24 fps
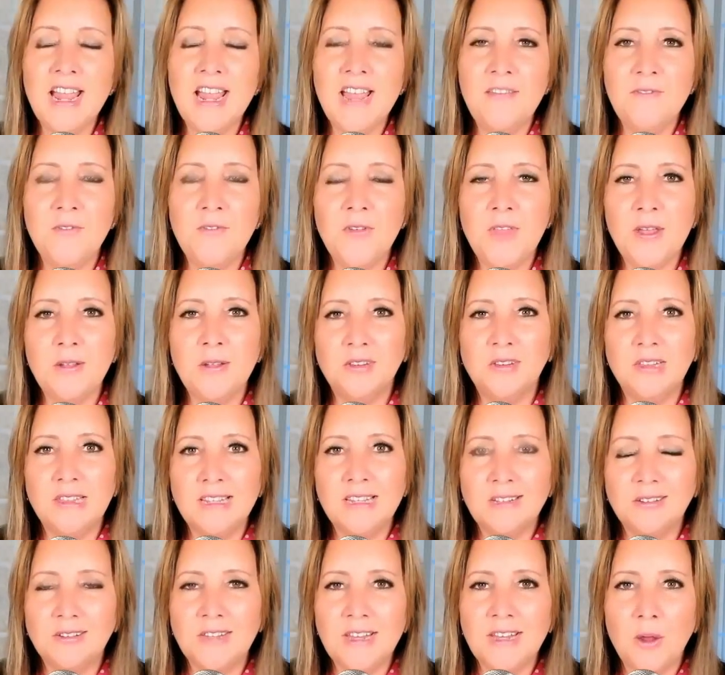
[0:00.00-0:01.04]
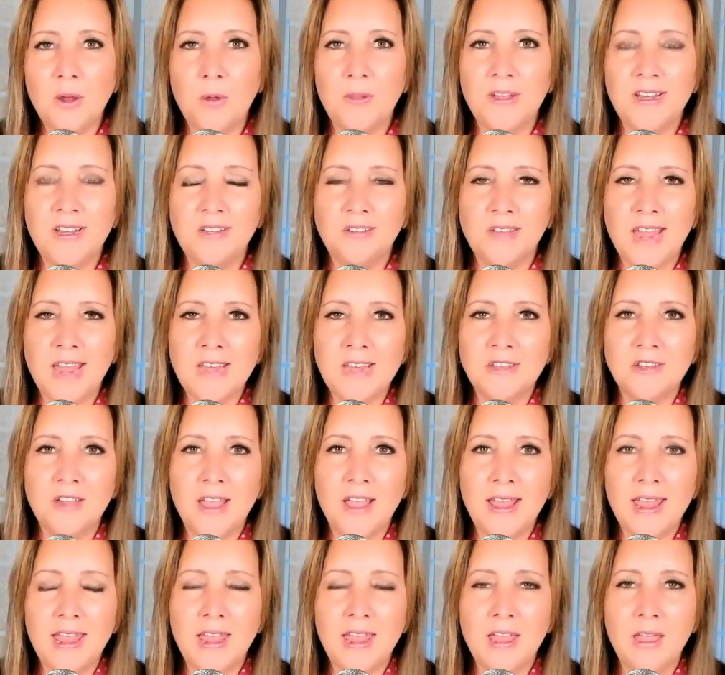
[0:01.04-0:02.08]
and for those listening, only it's
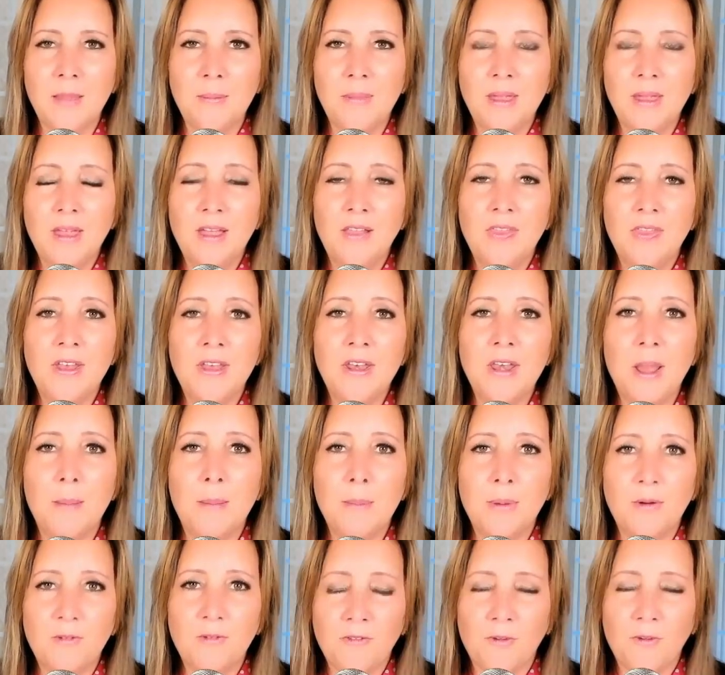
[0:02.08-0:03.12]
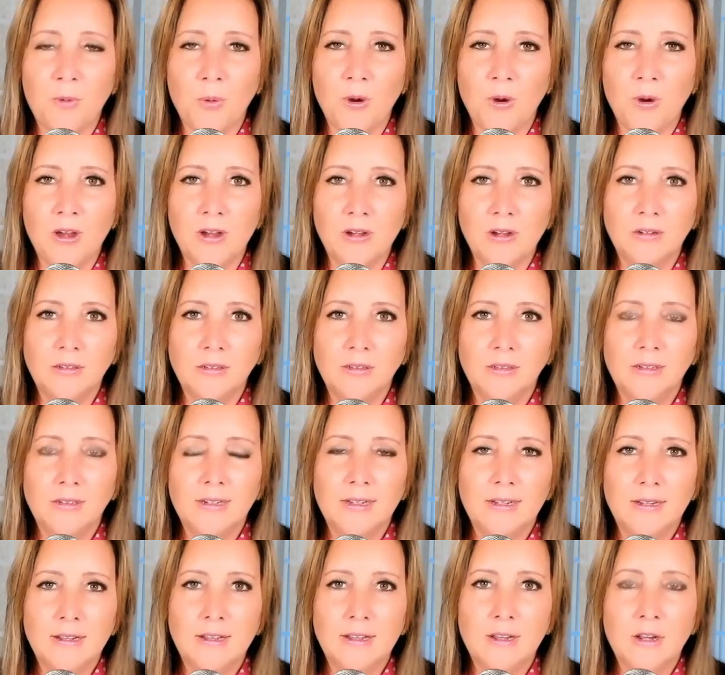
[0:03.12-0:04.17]
HIM, the number 4,
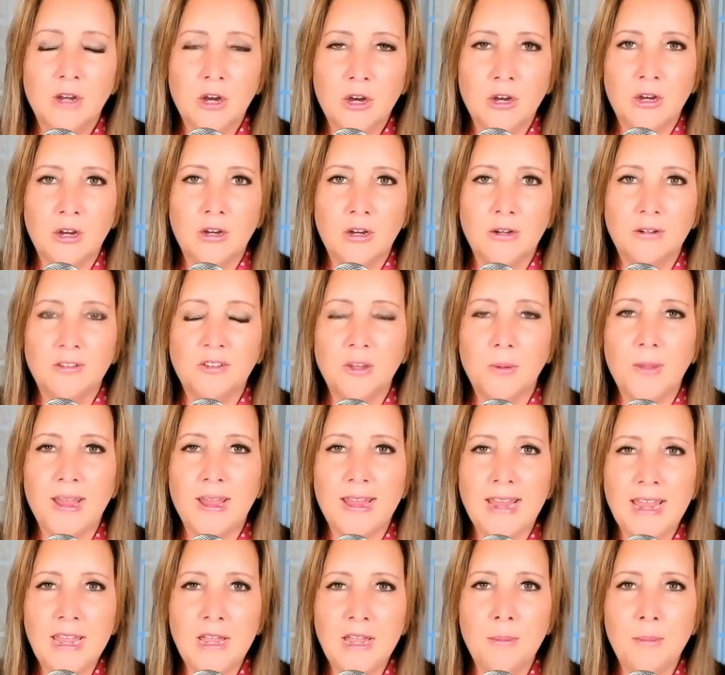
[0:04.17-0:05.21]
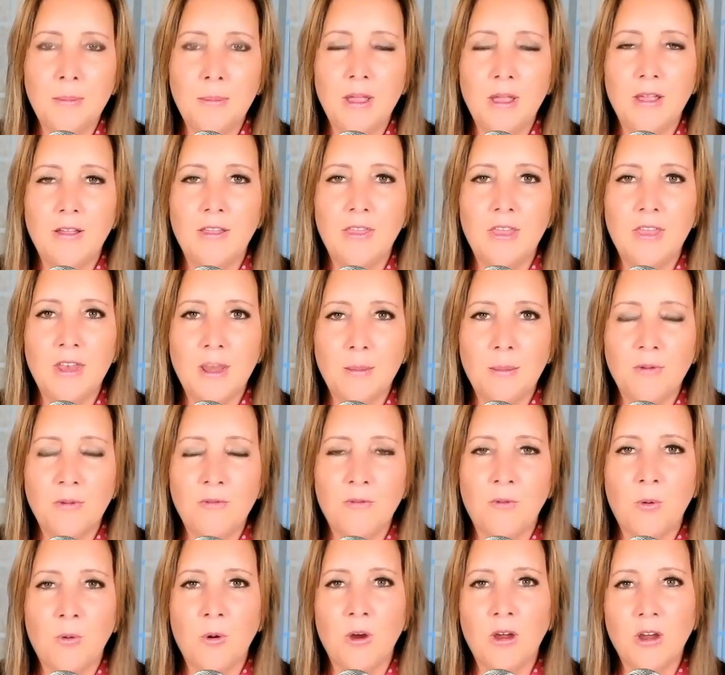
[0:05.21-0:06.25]
her. So
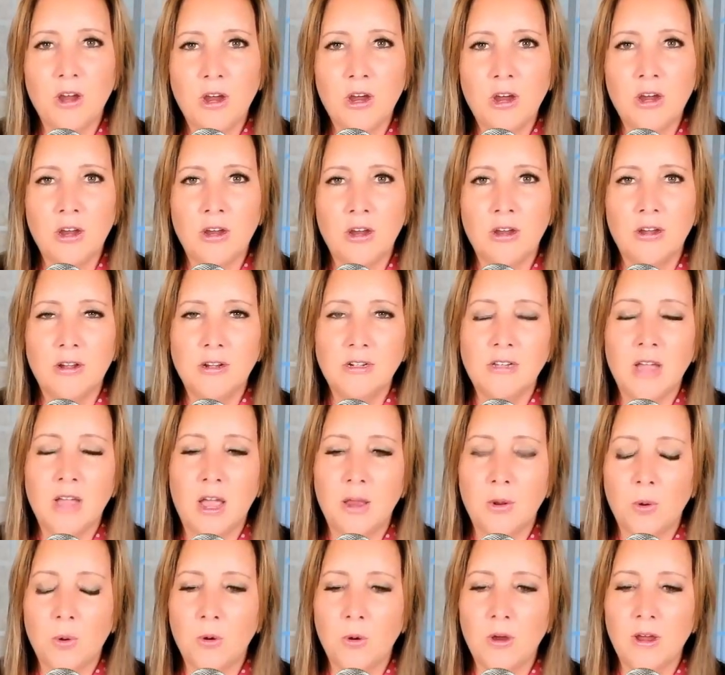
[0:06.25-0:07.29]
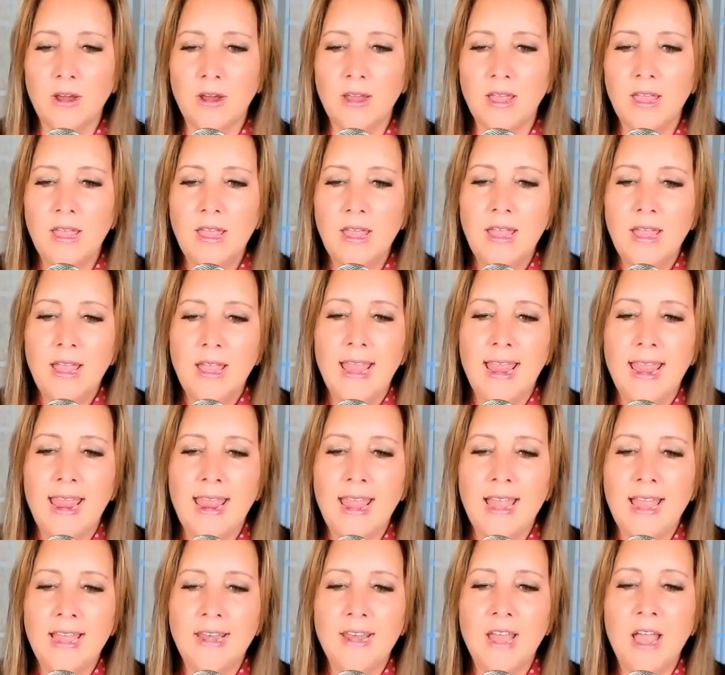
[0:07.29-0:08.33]
him4 her.org.
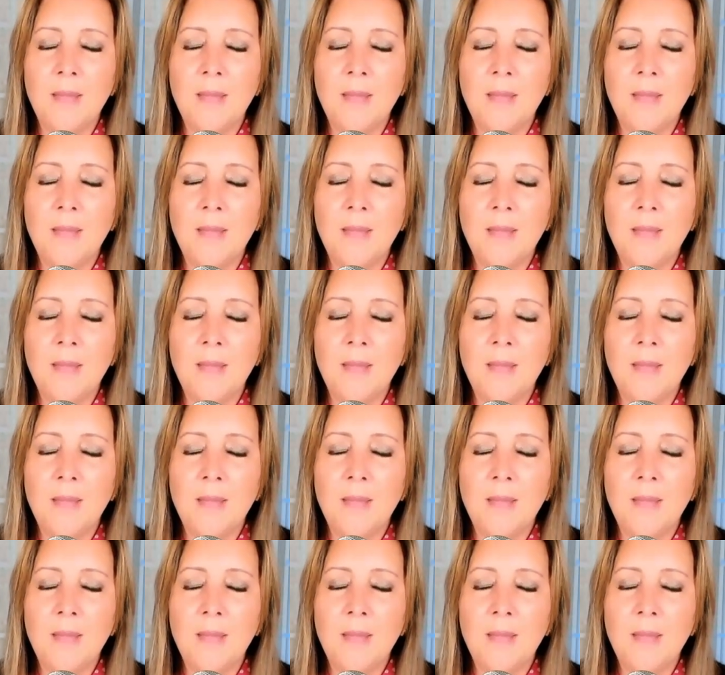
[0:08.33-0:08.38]
Yeah. And